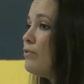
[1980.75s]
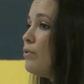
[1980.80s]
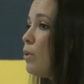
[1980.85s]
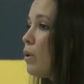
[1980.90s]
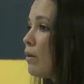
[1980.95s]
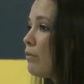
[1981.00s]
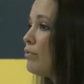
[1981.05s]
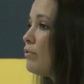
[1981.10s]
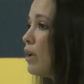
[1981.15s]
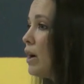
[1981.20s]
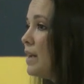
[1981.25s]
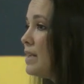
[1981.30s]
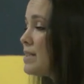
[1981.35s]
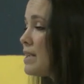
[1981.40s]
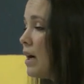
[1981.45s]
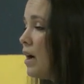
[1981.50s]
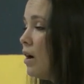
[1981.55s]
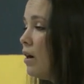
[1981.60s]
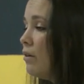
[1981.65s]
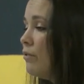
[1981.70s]
forefront
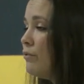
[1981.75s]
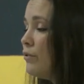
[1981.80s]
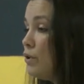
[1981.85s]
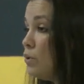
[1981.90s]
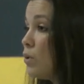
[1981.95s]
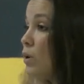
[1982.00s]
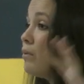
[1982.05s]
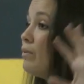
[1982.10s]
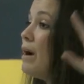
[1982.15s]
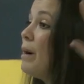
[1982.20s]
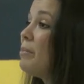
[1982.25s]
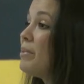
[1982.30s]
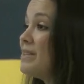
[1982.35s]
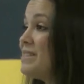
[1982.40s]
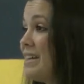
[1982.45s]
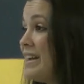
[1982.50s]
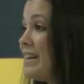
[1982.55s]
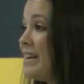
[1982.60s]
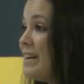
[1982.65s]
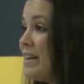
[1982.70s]
of your
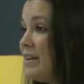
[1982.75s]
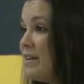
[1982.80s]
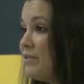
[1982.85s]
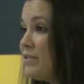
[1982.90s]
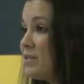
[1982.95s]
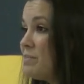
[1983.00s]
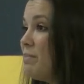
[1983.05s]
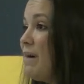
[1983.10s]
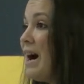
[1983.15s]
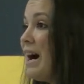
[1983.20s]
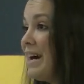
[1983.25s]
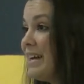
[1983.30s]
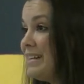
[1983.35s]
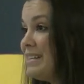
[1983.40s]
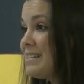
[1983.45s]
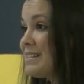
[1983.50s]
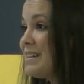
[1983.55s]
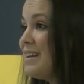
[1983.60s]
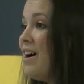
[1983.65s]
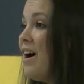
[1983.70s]
representatives'
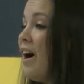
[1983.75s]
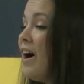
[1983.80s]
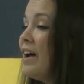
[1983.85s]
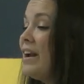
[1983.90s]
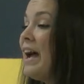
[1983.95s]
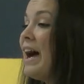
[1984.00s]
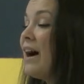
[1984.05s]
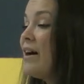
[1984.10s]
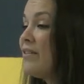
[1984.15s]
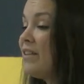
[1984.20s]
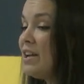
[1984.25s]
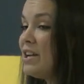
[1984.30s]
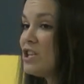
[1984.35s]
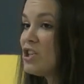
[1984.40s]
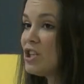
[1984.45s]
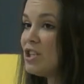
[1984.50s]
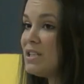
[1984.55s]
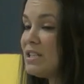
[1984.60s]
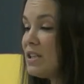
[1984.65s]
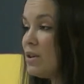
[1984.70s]
minds on how they
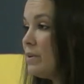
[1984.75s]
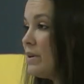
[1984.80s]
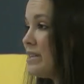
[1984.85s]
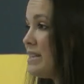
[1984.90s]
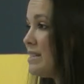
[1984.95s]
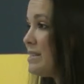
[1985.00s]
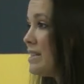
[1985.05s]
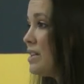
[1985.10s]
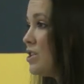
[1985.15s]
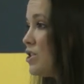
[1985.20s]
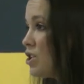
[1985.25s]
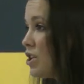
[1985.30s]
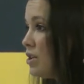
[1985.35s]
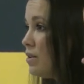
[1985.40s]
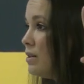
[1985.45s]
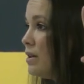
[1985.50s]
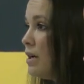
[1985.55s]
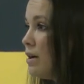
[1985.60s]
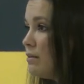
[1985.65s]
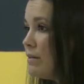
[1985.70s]
should deal with this issue,
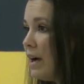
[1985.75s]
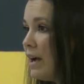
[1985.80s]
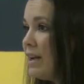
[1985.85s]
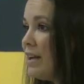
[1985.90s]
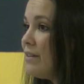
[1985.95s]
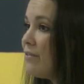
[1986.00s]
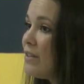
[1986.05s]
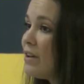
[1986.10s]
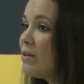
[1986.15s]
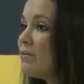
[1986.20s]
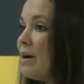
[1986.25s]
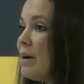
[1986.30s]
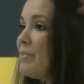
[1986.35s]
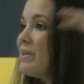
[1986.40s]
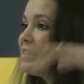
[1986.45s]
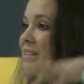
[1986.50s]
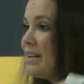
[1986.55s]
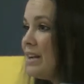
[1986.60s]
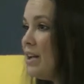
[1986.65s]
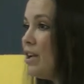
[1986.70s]
right? If they're
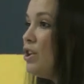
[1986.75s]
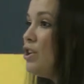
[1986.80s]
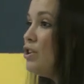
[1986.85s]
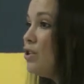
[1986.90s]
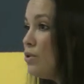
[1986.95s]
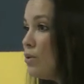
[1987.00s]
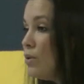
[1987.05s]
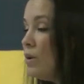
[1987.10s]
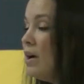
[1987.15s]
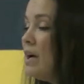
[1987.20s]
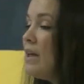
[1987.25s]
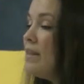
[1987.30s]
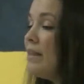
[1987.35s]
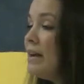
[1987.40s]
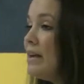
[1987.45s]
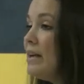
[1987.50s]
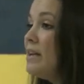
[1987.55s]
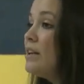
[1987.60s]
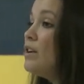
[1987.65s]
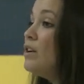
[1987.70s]
representing you,
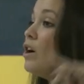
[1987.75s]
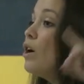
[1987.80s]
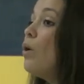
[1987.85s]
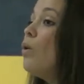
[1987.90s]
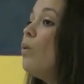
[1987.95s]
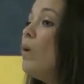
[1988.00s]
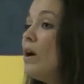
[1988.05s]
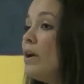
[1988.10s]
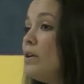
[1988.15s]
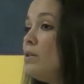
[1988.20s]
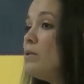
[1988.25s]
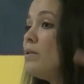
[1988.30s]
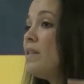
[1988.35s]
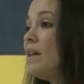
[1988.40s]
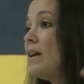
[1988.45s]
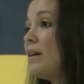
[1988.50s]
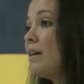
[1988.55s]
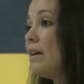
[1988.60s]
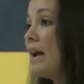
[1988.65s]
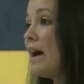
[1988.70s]
they need to know what you
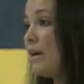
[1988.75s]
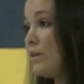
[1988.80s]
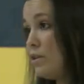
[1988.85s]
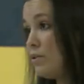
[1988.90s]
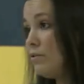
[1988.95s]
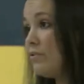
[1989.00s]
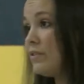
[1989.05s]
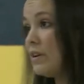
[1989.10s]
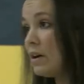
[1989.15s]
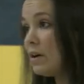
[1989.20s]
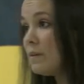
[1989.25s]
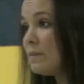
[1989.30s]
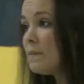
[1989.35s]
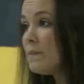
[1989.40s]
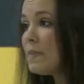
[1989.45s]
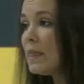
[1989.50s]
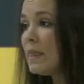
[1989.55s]
think and how you feel.